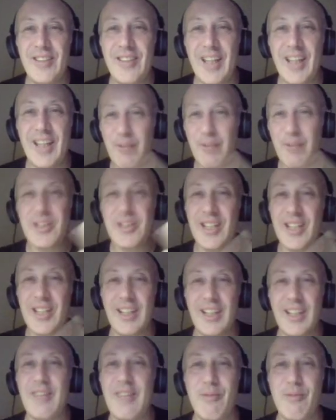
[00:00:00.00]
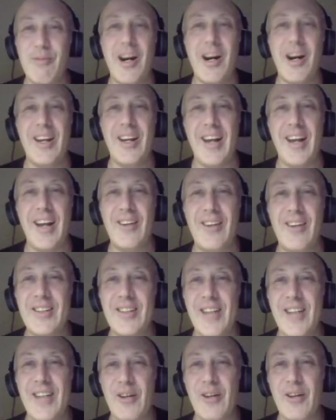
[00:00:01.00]
I'm just going to leave them on now because
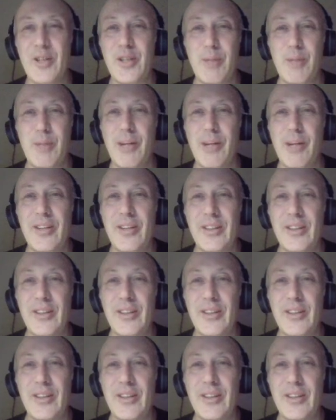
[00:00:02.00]
now it's going to bother you.